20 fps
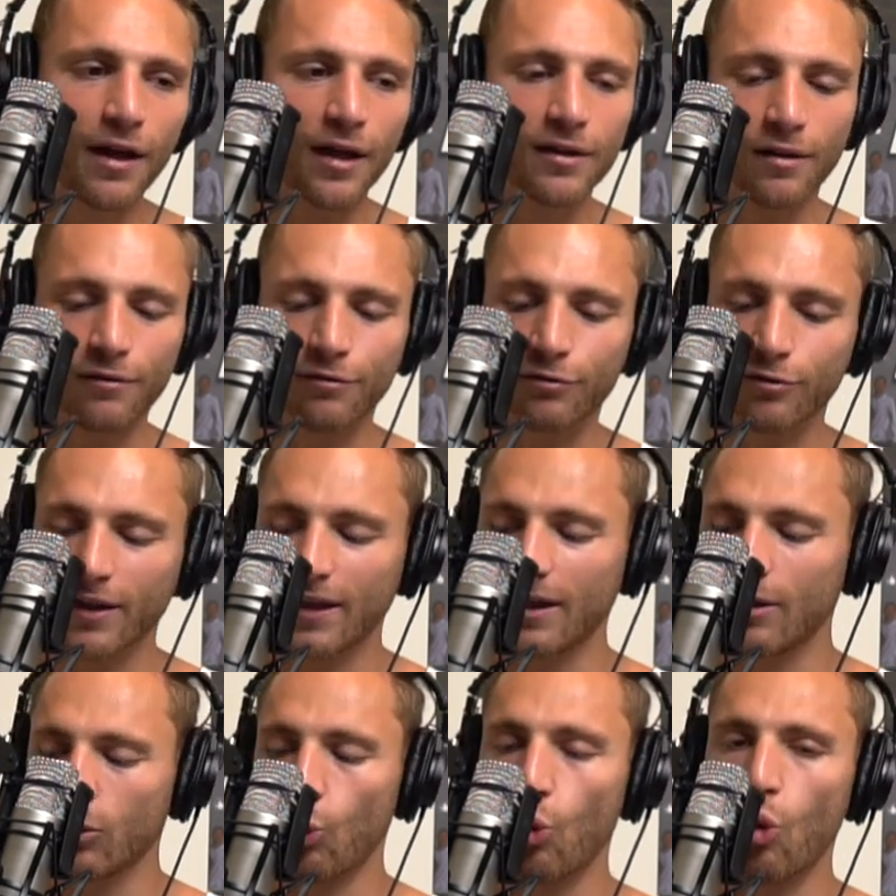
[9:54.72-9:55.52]
we got the
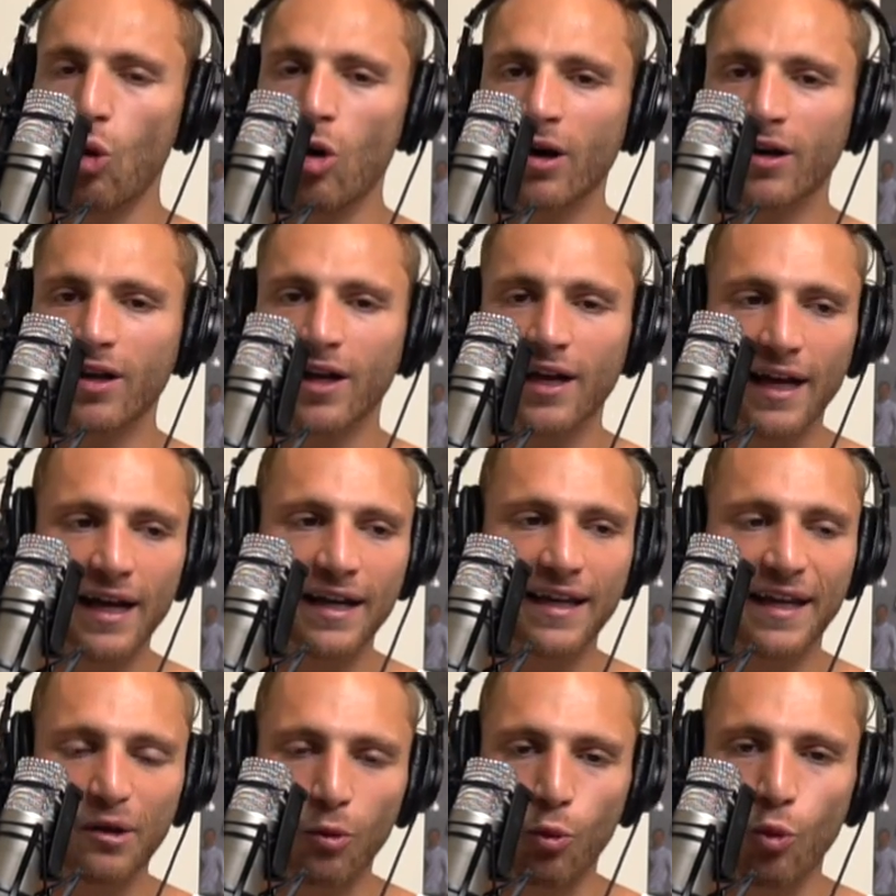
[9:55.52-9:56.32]
friggin' water. I
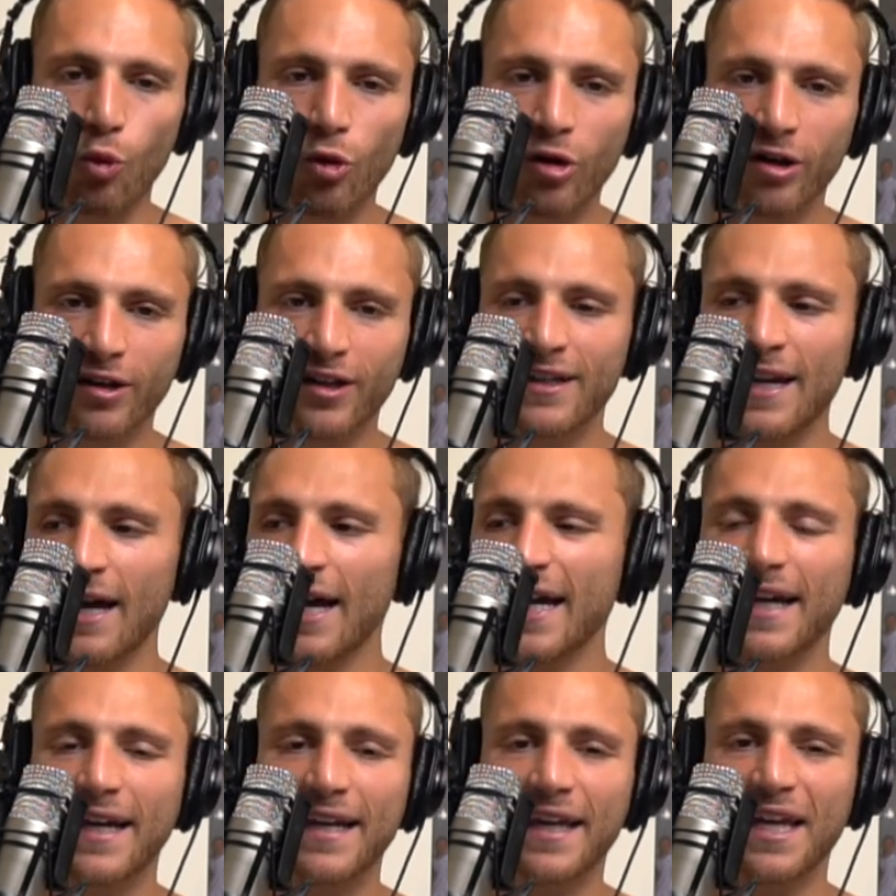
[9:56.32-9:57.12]
gotta get water
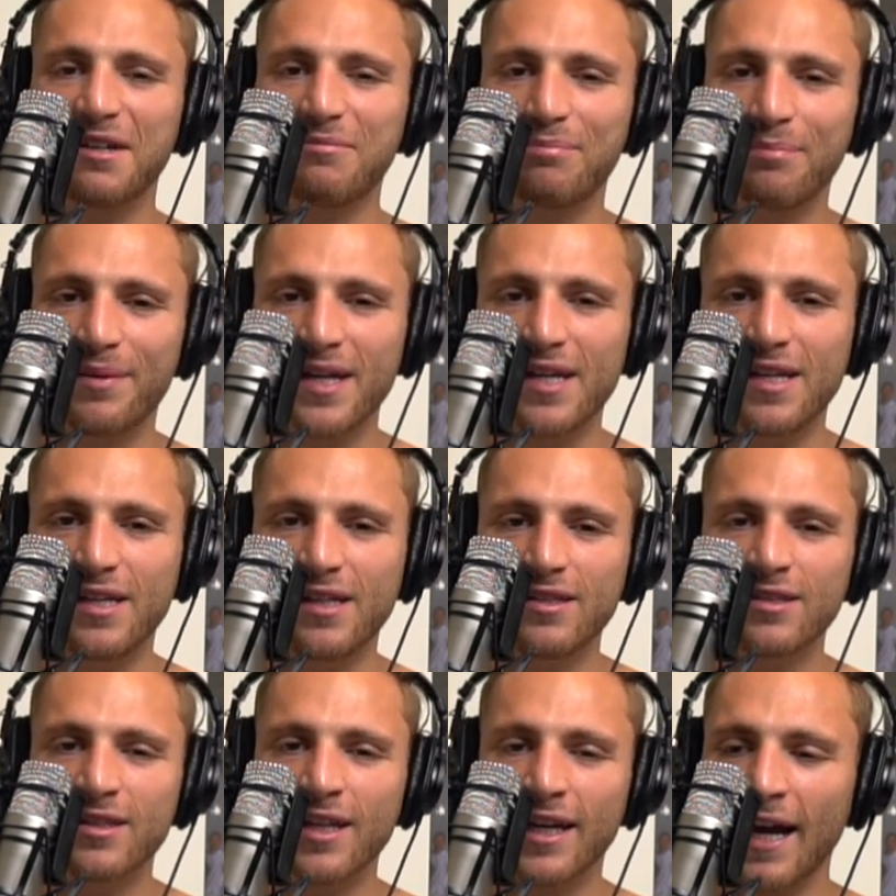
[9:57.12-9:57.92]
now. I gotta get
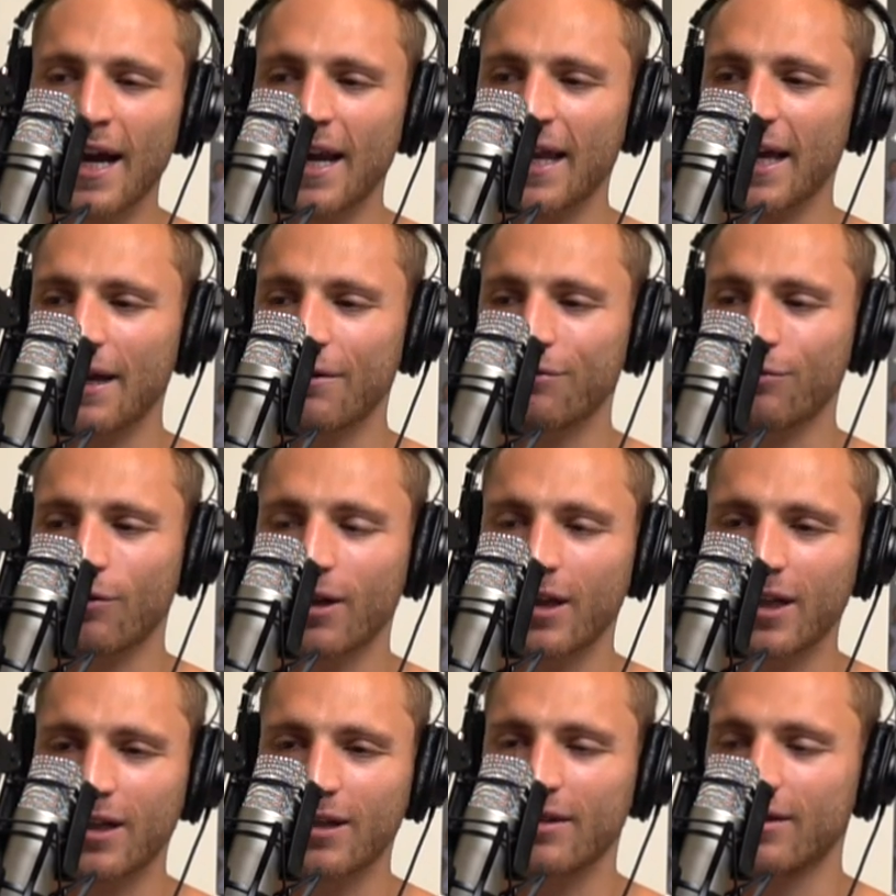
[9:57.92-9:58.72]
beans. I gotta get
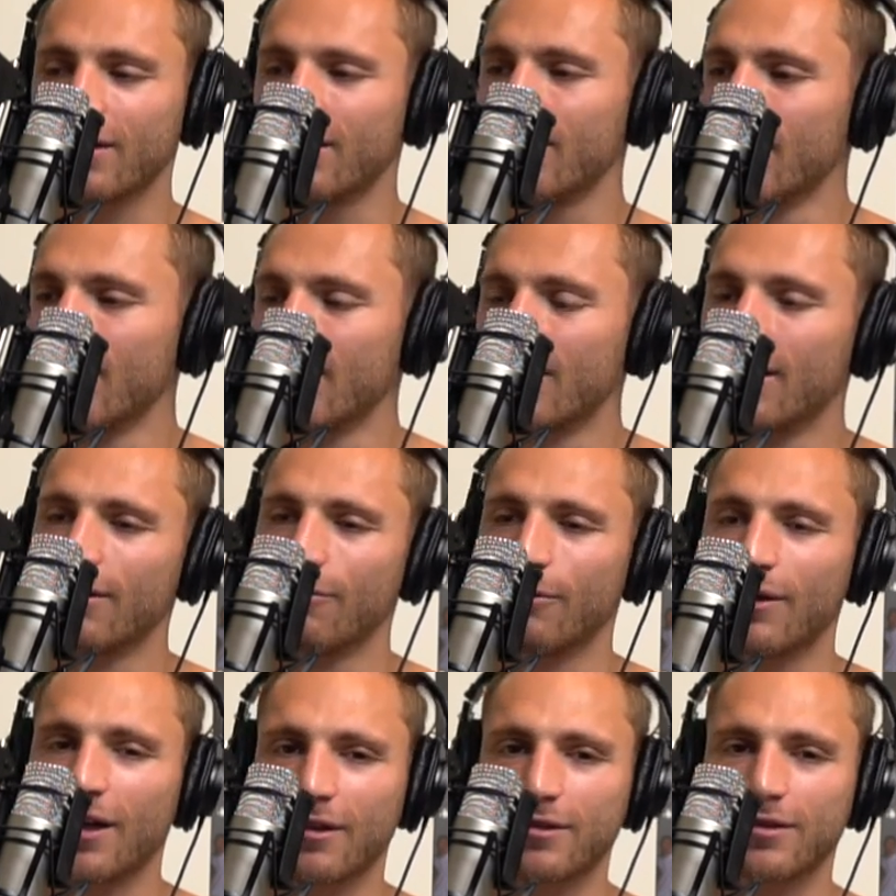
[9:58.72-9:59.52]
fucking
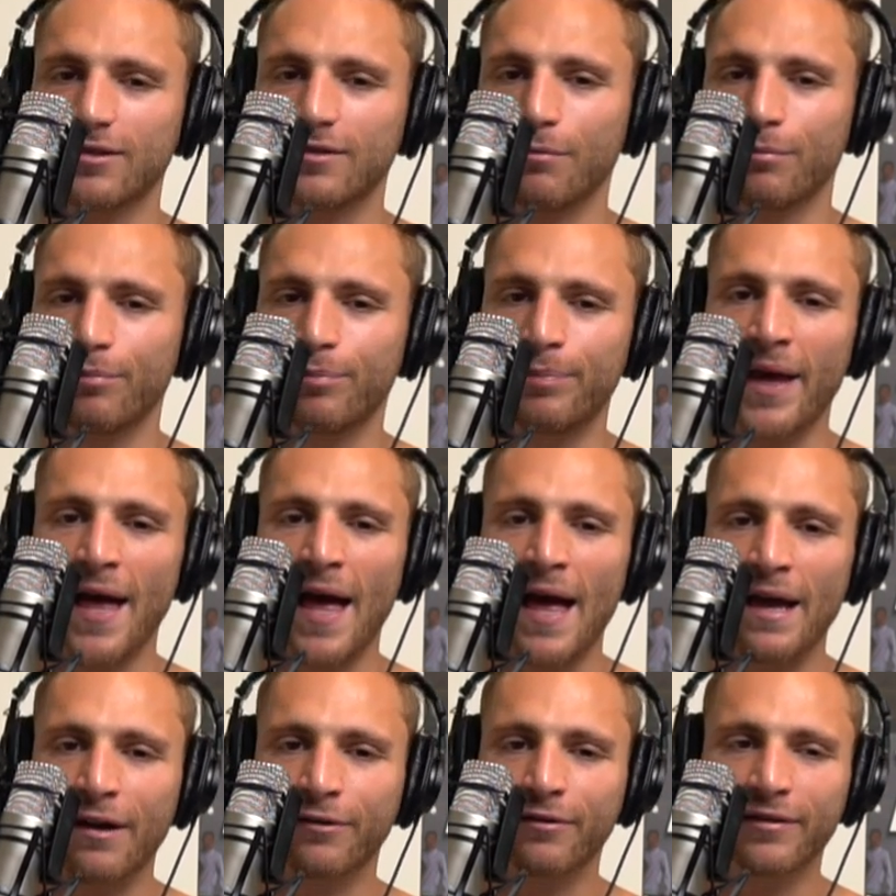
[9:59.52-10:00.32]
what else?
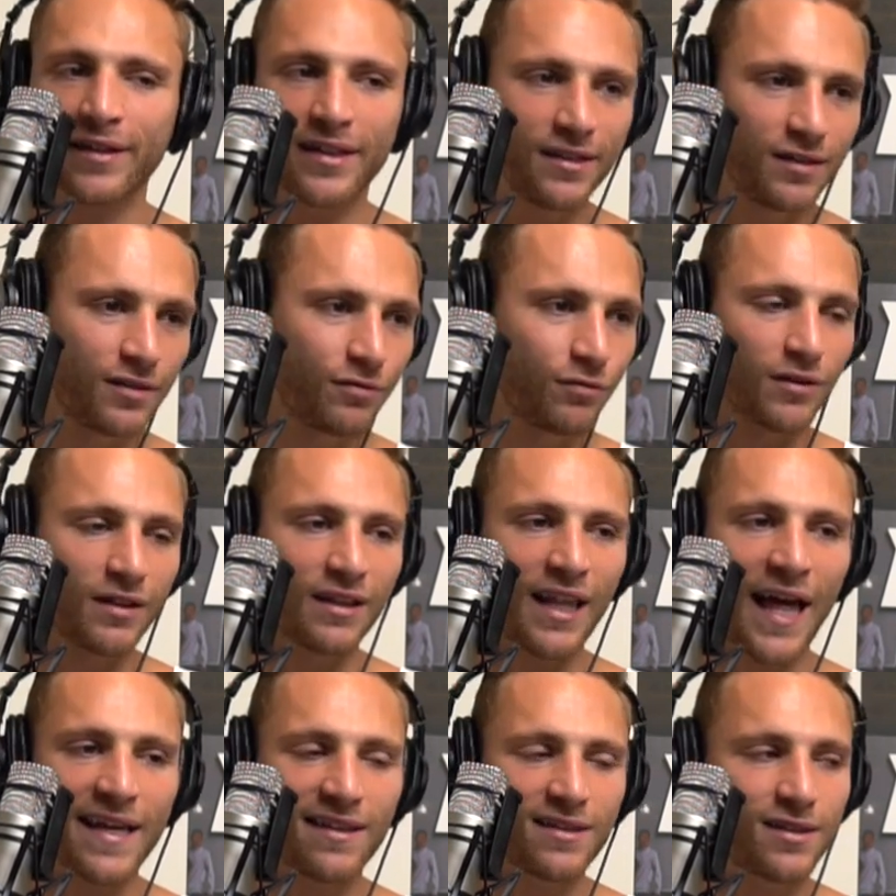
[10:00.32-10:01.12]
Batteries for
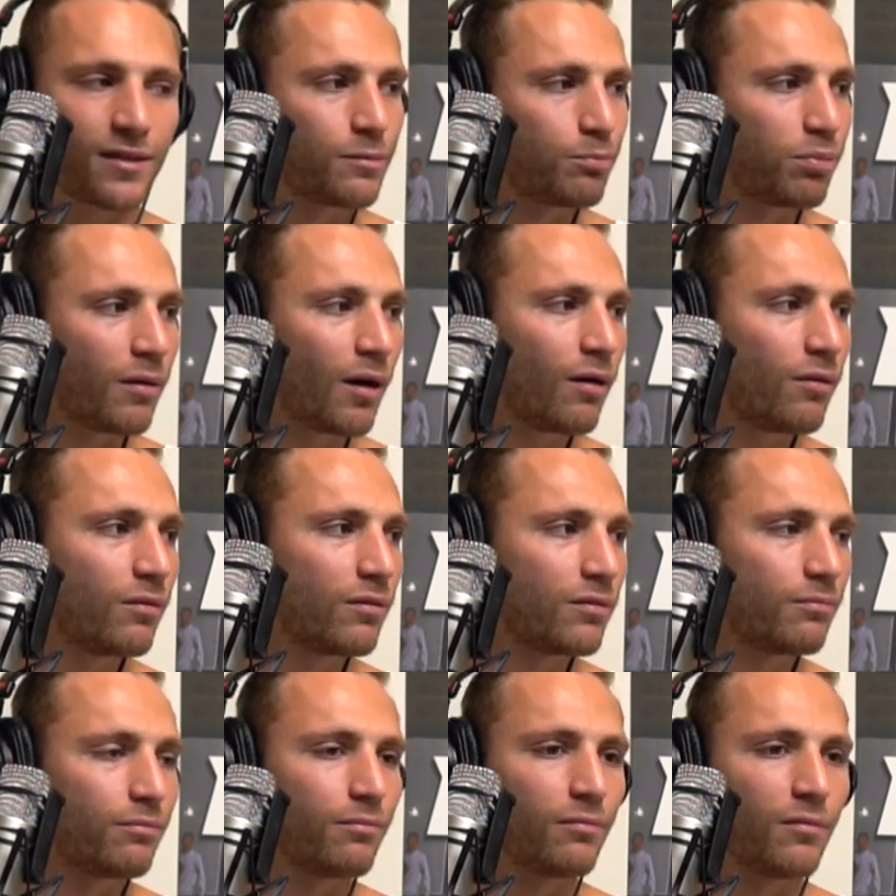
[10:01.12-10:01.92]
lights,
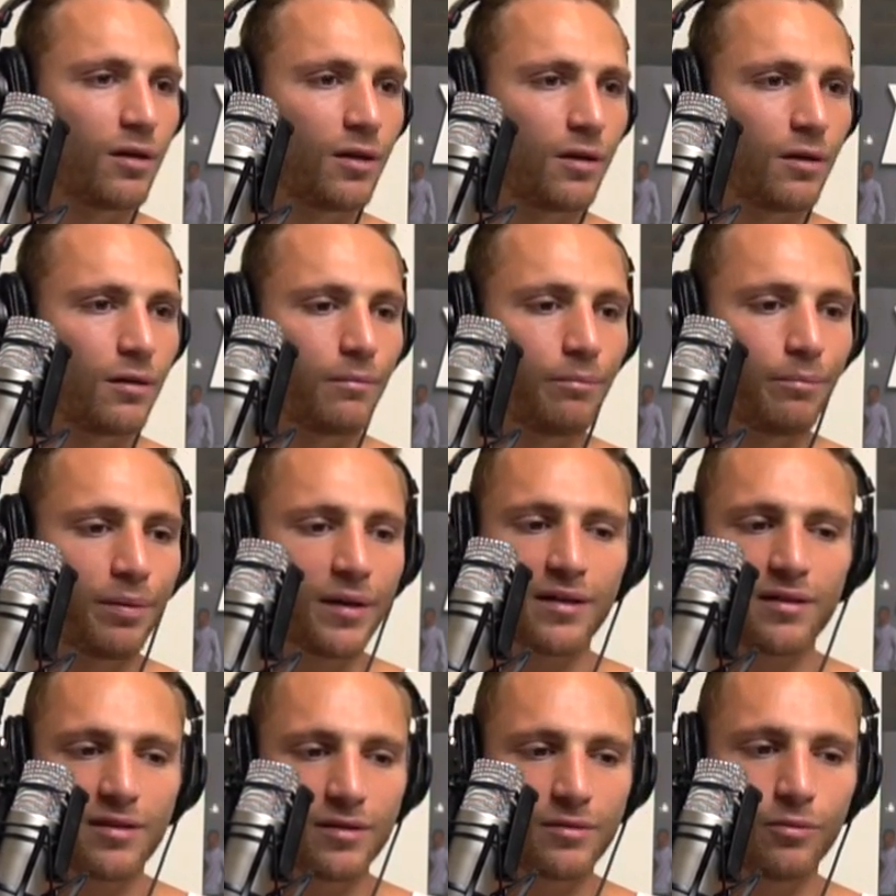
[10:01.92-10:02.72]
bro.
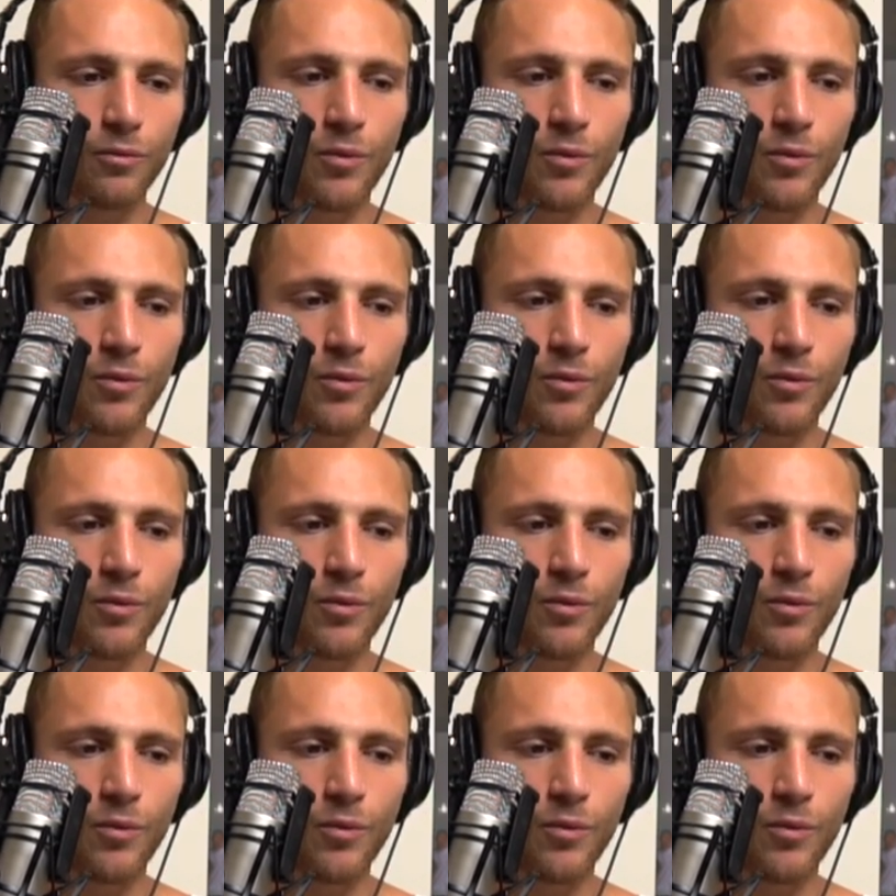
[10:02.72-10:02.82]
But it's